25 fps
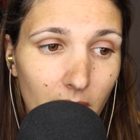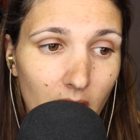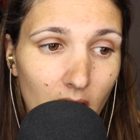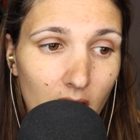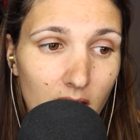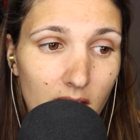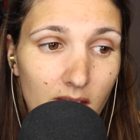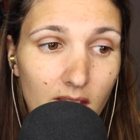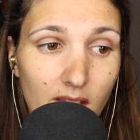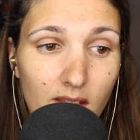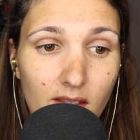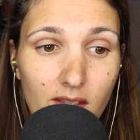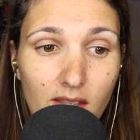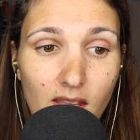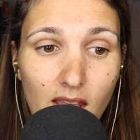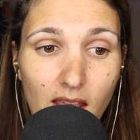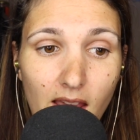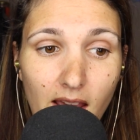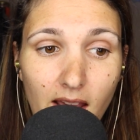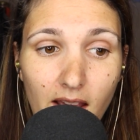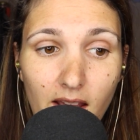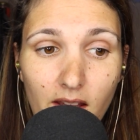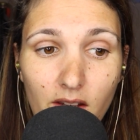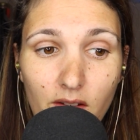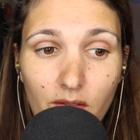since they
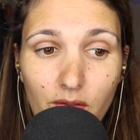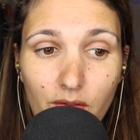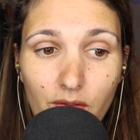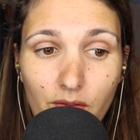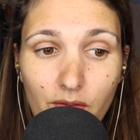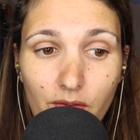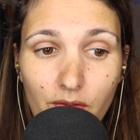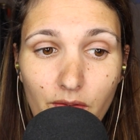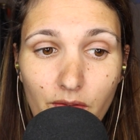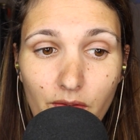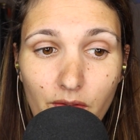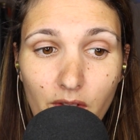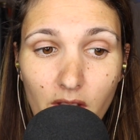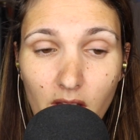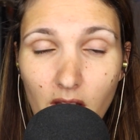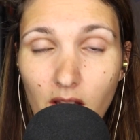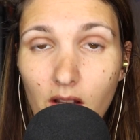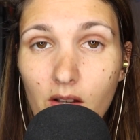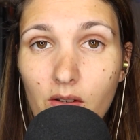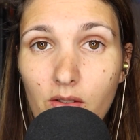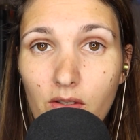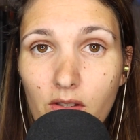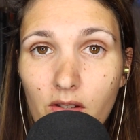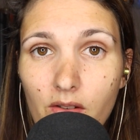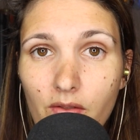had
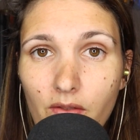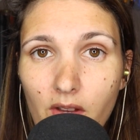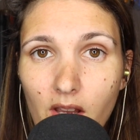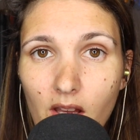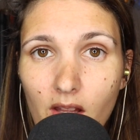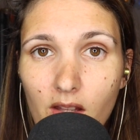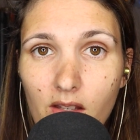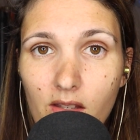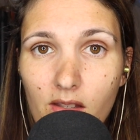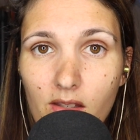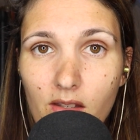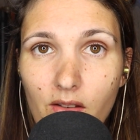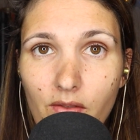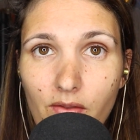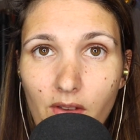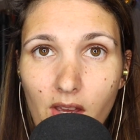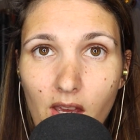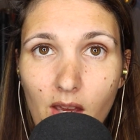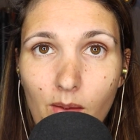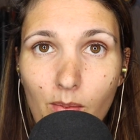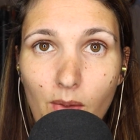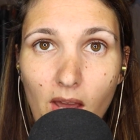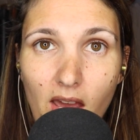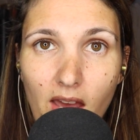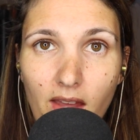video surveillance of
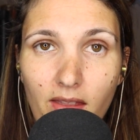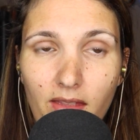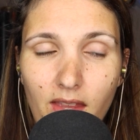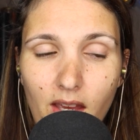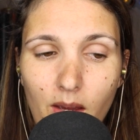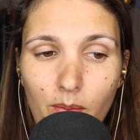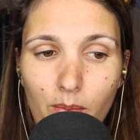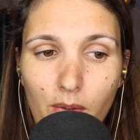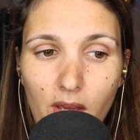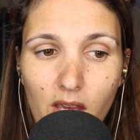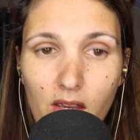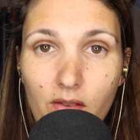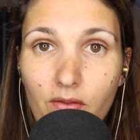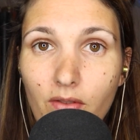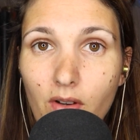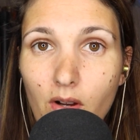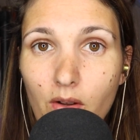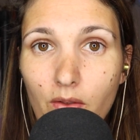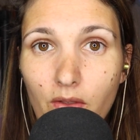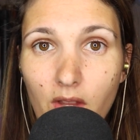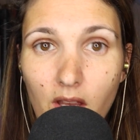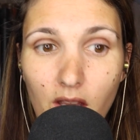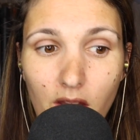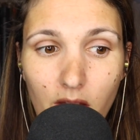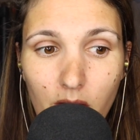him at that
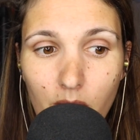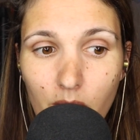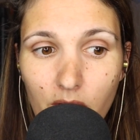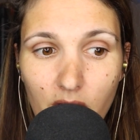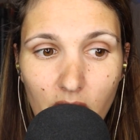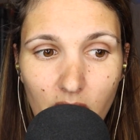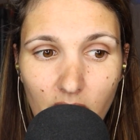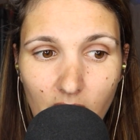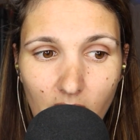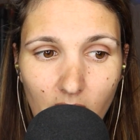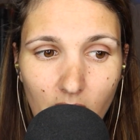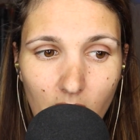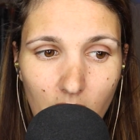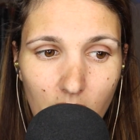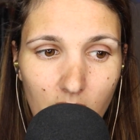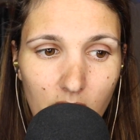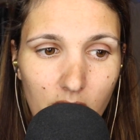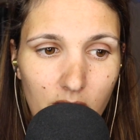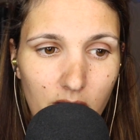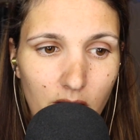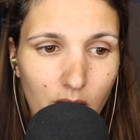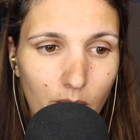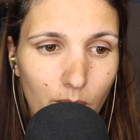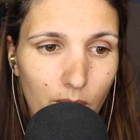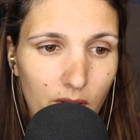payphone, they knew that that
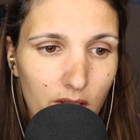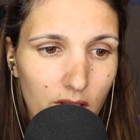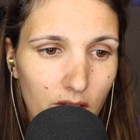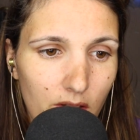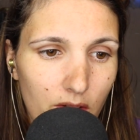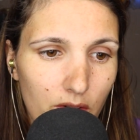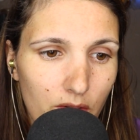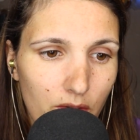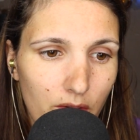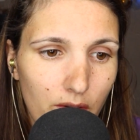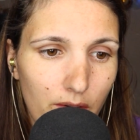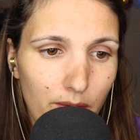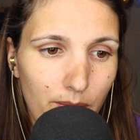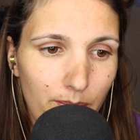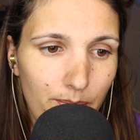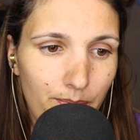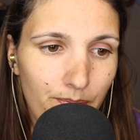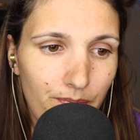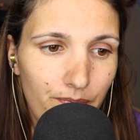also wasn't true.